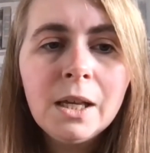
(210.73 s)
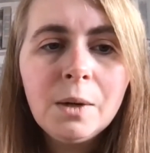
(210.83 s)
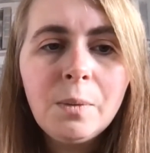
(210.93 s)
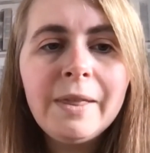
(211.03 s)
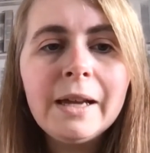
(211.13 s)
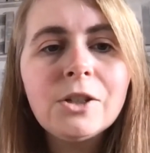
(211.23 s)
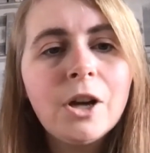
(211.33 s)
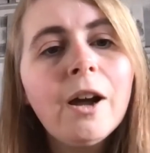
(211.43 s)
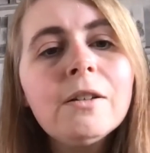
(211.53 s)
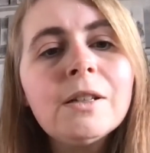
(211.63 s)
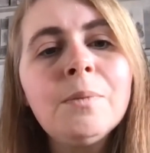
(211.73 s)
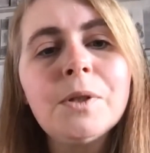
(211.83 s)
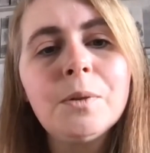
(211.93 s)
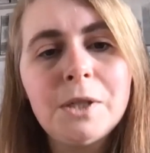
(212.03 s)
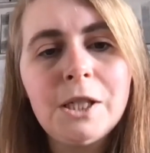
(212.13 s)
When that child
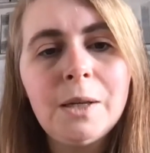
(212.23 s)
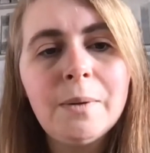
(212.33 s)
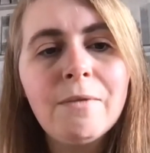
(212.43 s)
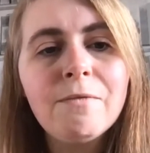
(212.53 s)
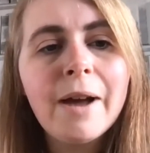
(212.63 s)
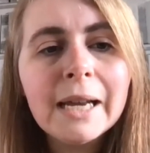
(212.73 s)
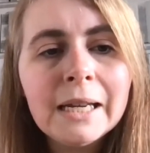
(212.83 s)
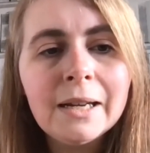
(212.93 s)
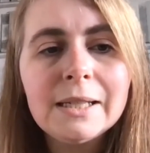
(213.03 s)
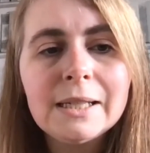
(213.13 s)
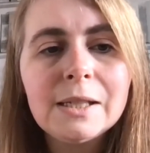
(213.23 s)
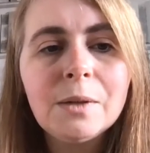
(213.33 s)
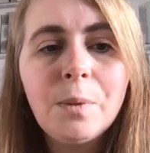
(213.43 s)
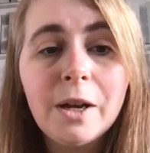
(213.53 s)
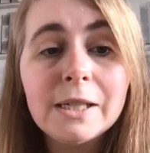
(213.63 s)
comes up to you and recognizes
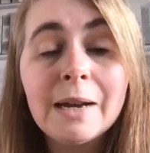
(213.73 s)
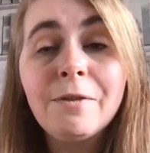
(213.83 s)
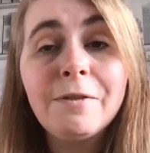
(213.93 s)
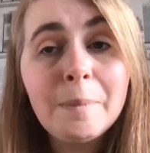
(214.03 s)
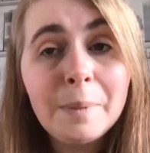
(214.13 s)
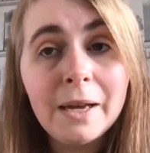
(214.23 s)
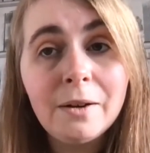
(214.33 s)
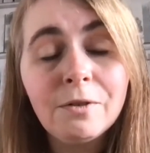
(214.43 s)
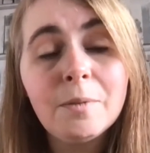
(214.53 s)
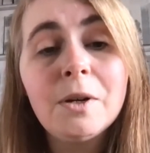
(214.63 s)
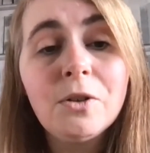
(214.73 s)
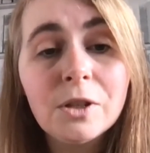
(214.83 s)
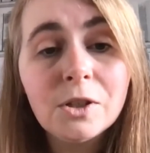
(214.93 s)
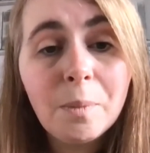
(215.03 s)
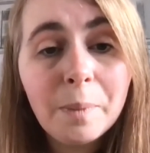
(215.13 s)
the word amphibian from
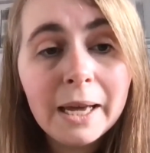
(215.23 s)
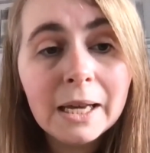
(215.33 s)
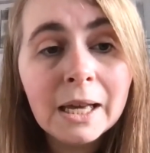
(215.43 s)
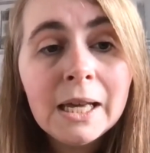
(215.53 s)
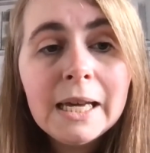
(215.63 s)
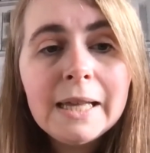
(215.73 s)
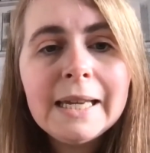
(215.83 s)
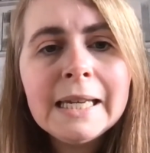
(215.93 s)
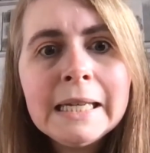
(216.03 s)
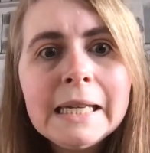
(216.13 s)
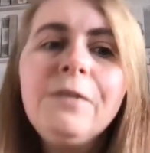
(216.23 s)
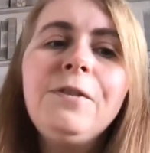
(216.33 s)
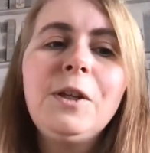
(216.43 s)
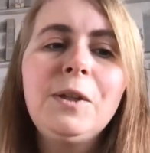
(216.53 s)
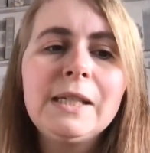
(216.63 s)
another topic, they can
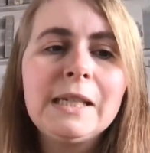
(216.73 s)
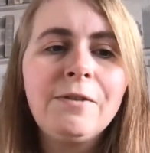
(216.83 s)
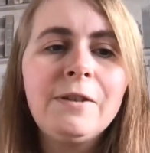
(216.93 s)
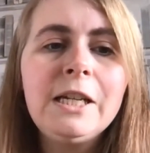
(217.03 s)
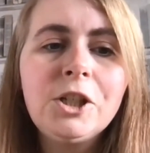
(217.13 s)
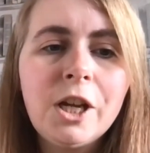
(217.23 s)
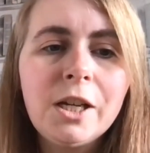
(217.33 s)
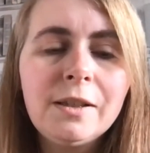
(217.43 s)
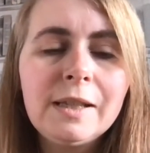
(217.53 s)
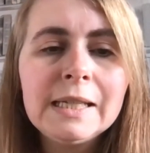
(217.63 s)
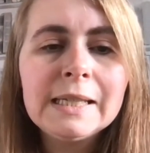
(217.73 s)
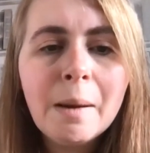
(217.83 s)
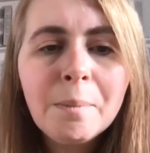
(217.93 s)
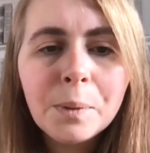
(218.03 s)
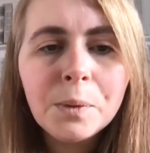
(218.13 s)
give you the definition, the
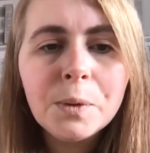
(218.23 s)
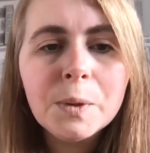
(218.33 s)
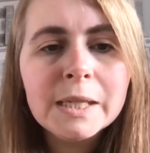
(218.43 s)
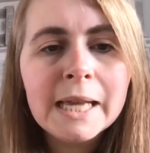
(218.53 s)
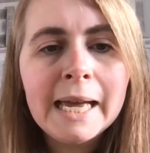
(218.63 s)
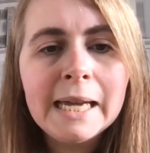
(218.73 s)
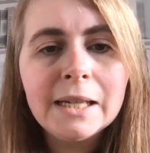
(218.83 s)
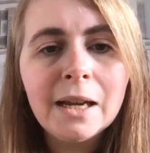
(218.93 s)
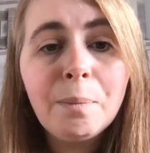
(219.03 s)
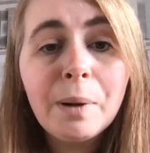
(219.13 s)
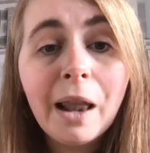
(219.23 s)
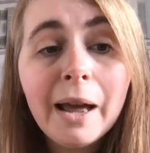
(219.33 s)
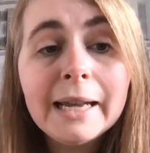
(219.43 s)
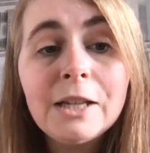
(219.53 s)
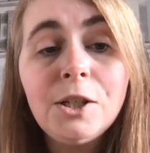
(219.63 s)
examples, and can
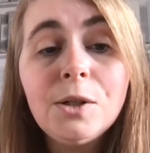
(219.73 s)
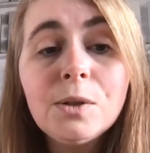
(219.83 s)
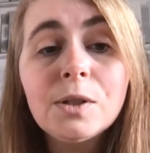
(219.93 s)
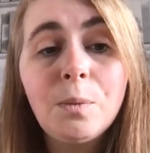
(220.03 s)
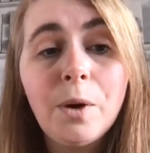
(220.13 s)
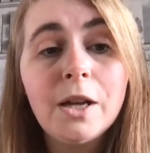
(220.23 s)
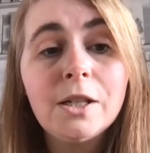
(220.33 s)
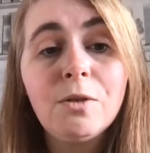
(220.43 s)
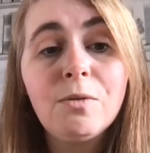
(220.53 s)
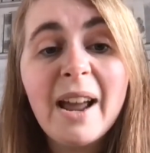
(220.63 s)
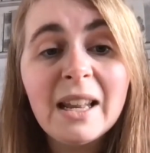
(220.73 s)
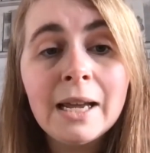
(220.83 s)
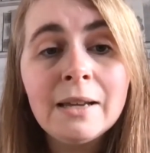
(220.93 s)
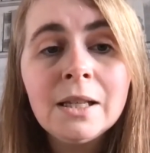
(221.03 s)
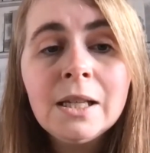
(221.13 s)
apply and use the word
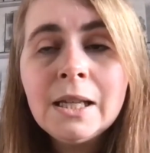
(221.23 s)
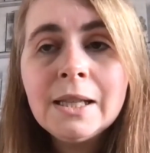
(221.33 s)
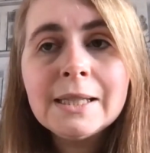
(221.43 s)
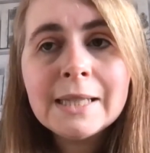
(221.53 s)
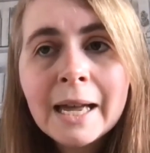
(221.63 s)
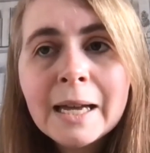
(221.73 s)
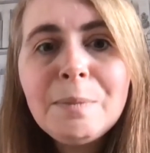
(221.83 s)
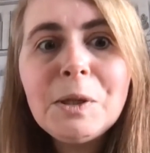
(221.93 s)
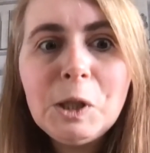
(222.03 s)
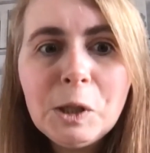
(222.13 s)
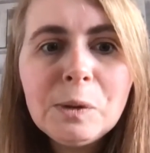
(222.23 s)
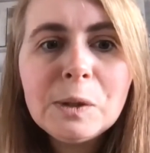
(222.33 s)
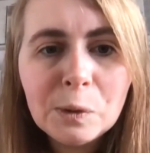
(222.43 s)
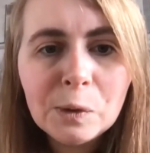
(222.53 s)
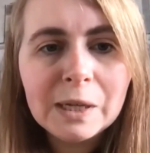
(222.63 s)
correctly. The time you
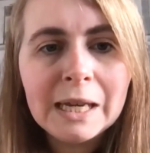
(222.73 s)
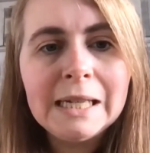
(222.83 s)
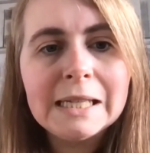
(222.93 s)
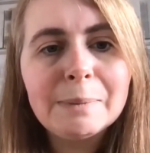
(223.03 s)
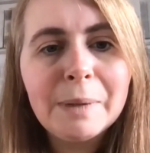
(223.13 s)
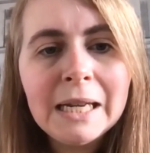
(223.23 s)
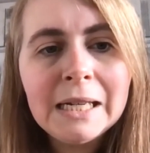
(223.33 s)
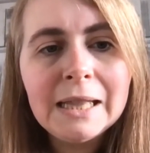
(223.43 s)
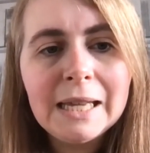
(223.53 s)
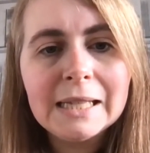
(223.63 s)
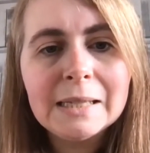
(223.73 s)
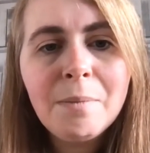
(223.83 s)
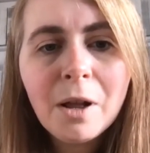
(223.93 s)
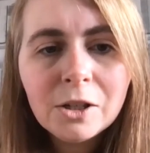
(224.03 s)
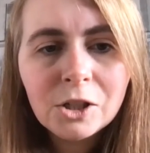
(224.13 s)
took in explaining the
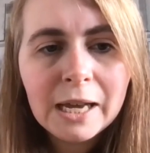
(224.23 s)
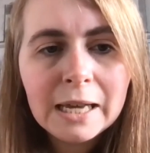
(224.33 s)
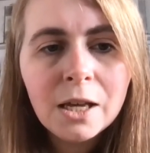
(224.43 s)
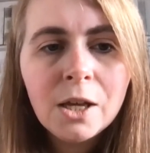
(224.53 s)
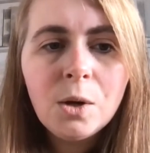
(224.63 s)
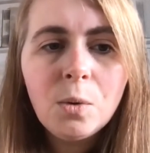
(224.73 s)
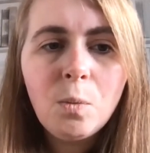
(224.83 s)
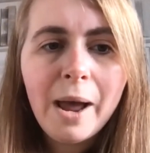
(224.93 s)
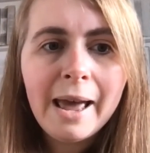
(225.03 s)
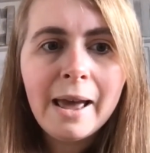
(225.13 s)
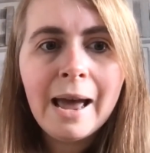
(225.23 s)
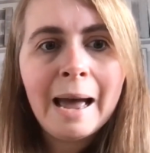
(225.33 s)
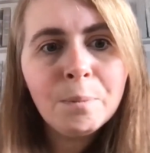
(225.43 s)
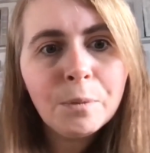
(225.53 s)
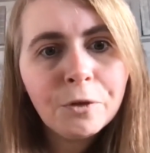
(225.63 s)
etymology, where
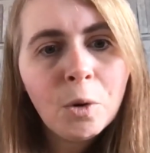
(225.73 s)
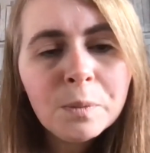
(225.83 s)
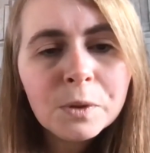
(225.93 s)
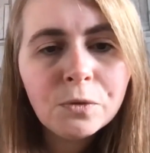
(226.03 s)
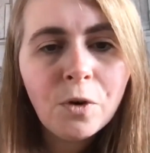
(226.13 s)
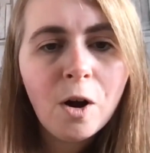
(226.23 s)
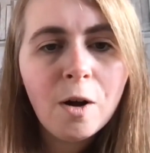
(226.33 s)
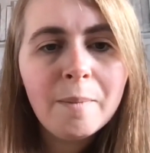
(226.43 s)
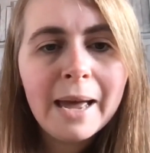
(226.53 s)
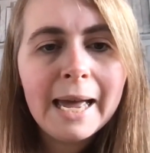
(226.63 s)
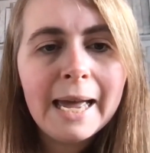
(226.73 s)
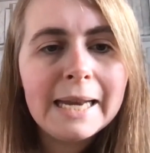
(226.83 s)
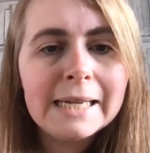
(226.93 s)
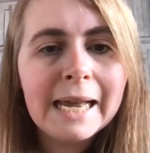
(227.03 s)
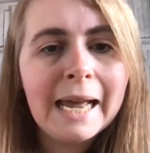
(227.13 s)
amph comes from
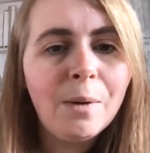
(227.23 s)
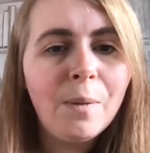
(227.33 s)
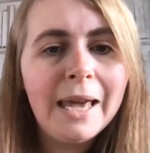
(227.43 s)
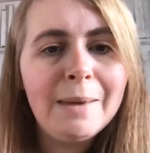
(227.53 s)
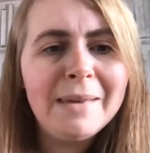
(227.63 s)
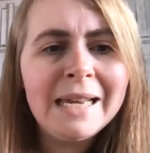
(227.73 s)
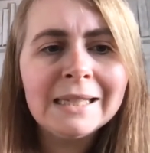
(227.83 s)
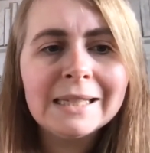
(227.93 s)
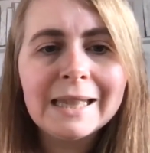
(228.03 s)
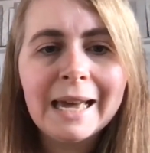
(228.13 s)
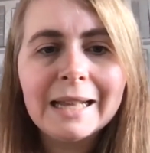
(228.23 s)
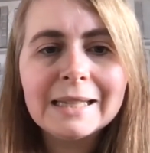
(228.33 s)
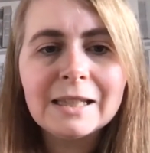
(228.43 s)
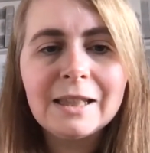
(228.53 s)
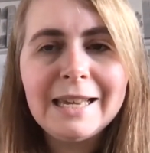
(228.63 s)
and how it means that
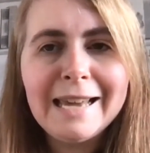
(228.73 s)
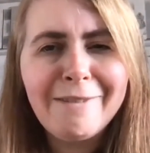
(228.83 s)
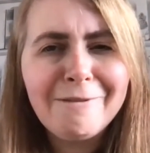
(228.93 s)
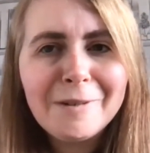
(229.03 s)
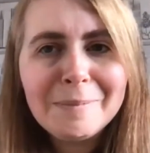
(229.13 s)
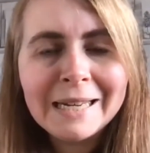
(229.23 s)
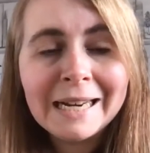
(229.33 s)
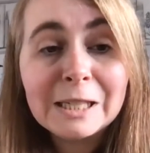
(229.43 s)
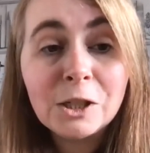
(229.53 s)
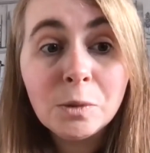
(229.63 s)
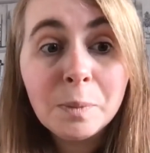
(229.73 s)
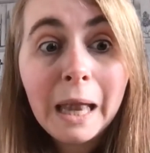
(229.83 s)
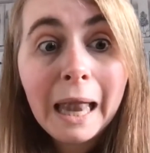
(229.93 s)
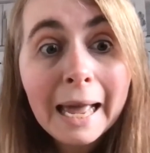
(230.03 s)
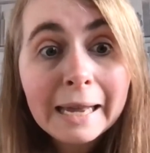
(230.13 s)
the amphibian has a
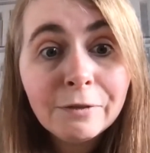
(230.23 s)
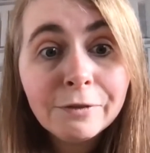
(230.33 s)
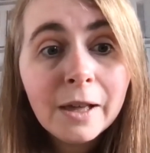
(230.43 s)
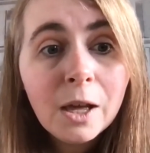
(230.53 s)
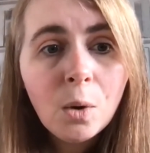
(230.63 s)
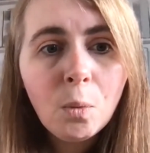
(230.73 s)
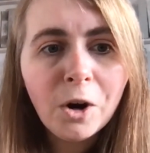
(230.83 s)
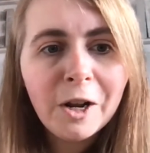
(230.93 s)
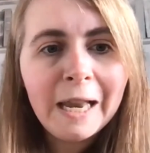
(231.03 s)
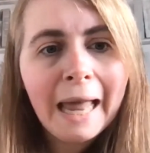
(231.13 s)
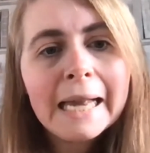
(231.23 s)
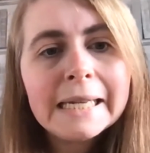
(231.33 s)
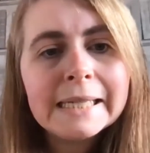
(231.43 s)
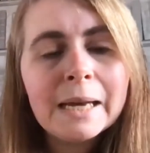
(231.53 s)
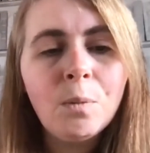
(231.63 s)
double life, one on
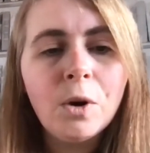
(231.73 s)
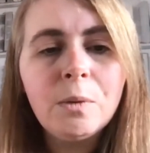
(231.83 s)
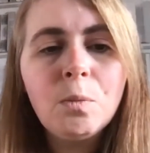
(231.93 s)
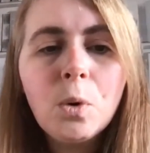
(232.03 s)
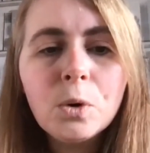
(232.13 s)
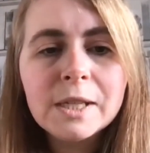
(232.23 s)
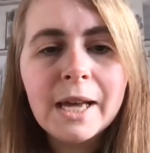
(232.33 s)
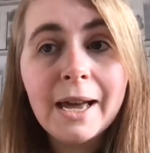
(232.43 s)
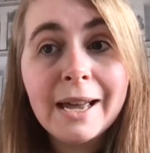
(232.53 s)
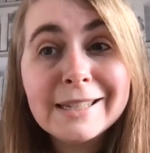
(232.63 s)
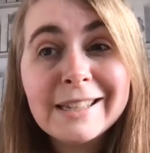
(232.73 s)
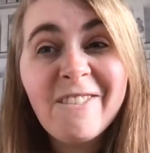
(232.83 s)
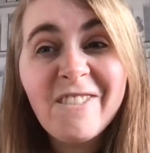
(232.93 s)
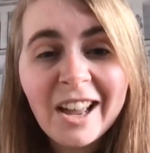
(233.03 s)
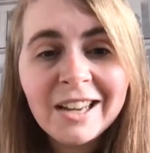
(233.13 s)
land and one in water, has
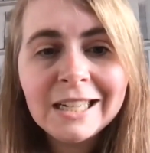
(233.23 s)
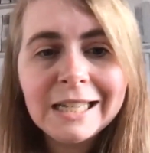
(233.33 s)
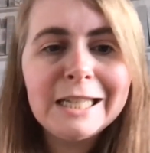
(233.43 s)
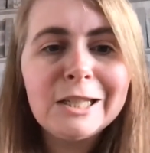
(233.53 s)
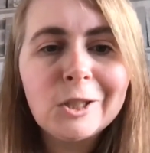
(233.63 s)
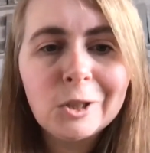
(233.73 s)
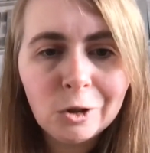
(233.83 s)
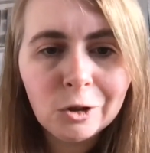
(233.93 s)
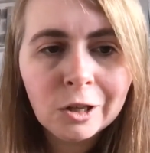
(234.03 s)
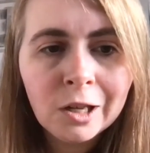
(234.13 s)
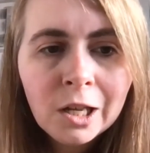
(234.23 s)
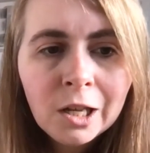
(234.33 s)
finally stuck.